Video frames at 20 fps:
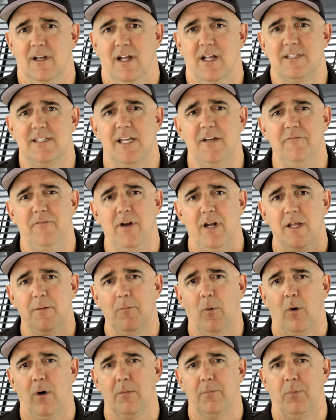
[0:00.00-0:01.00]
It's infinitely
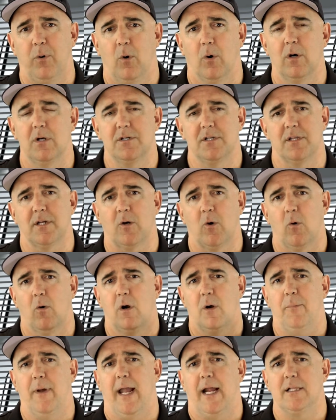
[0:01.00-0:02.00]
more important to the
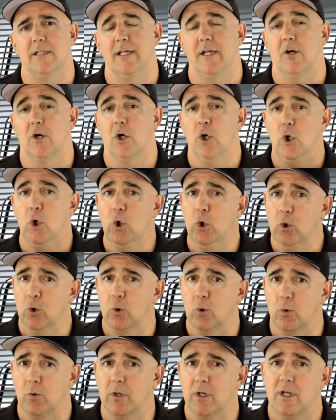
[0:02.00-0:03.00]
quarterback leader
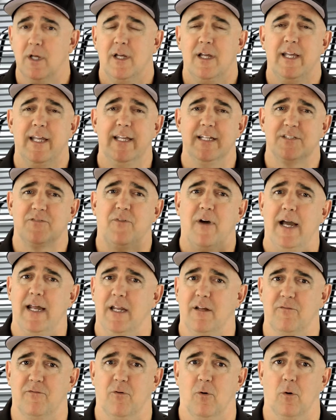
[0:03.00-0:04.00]
who he is
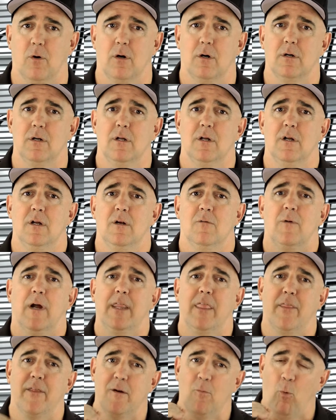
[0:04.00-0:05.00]
fighting for
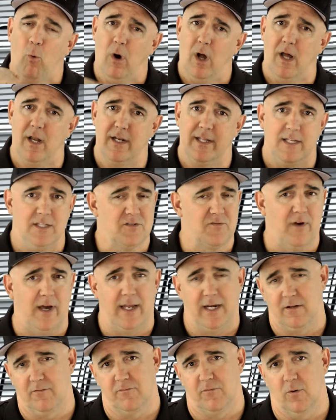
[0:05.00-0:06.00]
rather than what he's
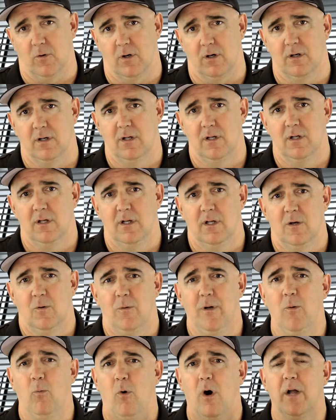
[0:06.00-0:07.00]
fighting for.
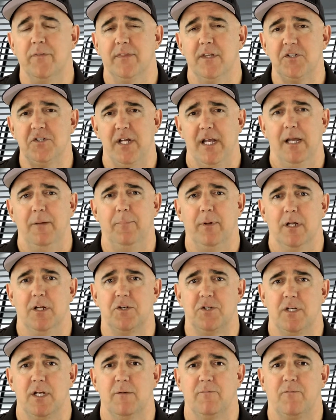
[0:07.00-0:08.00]
We want the
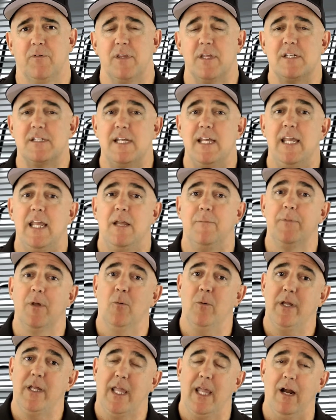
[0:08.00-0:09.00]
championship for the team that
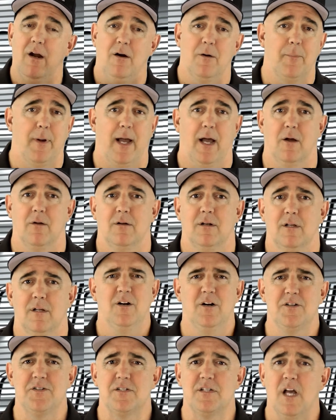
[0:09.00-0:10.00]
we care about.
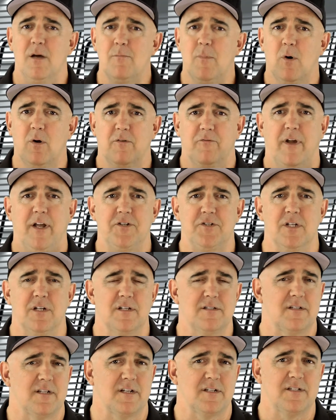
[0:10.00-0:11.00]
There is some motivation
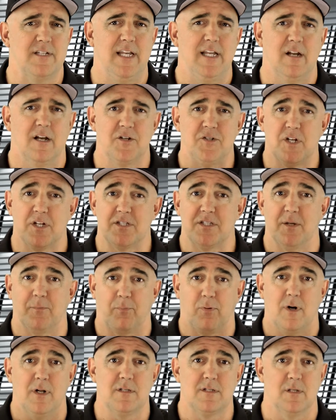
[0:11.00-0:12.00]
to succeed on just the
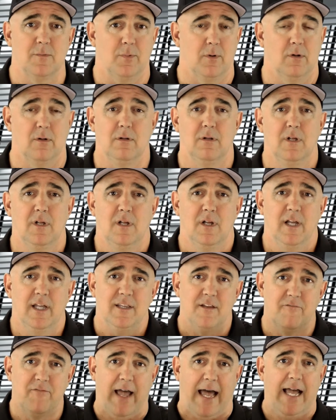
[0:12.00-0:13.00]
principle
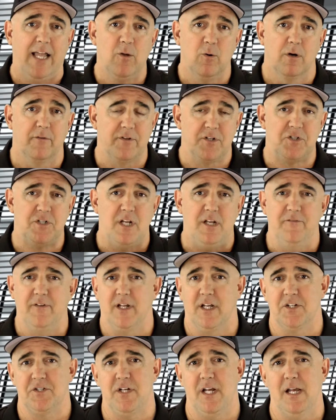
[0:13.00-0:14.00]
and the value of
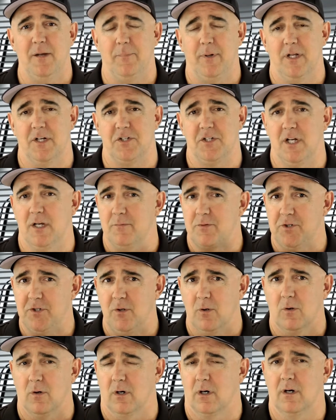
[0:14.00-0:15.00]
achieving a championship,
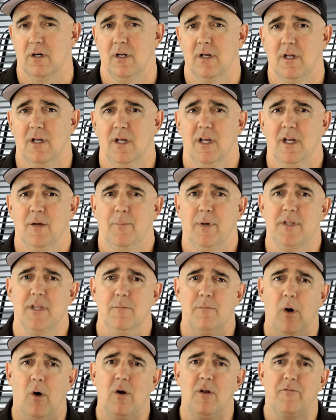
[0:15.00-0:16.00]
sure, but
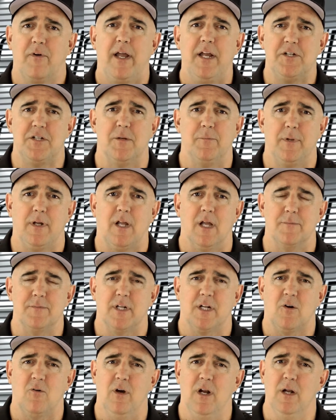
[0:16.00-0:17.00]
the motivation becomes
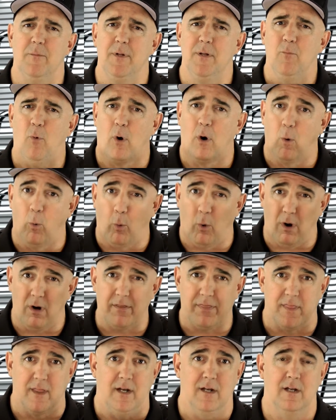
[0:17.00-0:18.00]
incredibly more
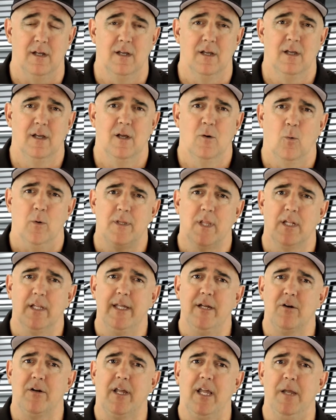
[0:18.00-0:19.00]
worth it when the
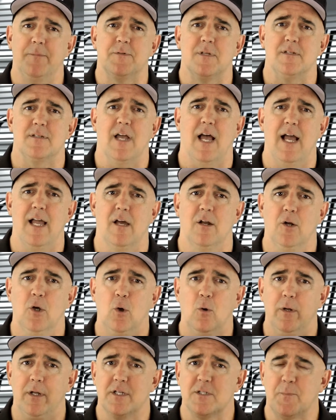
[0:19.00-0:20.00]
leader keeps his eye on
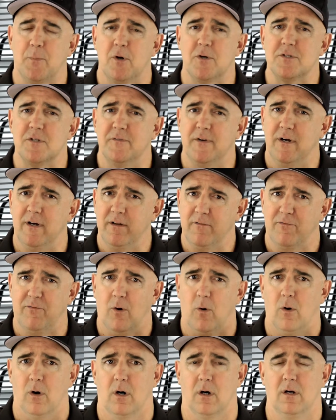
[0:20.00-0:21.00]
who he is persevering
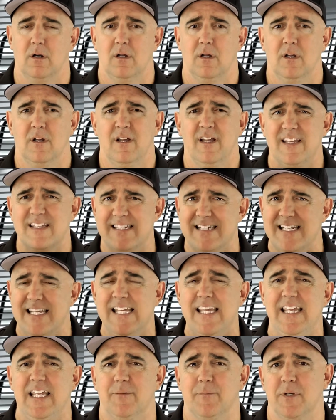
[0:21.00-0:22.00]
for, his
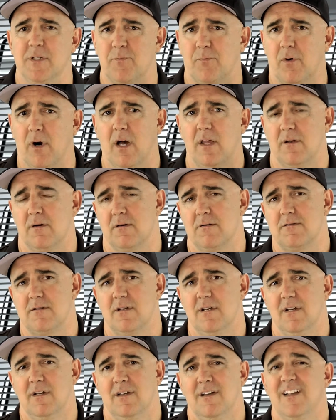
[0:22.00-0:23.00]
team, his brothers,
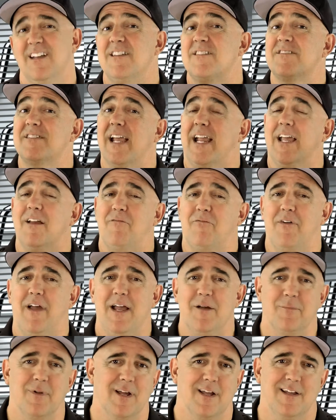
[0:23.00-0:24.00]
his second
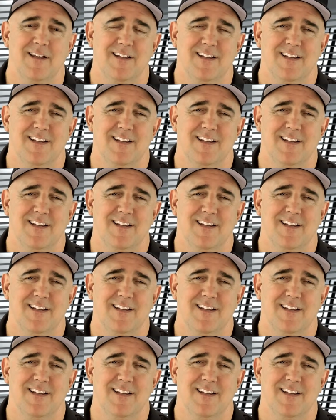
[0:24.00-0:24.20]
family.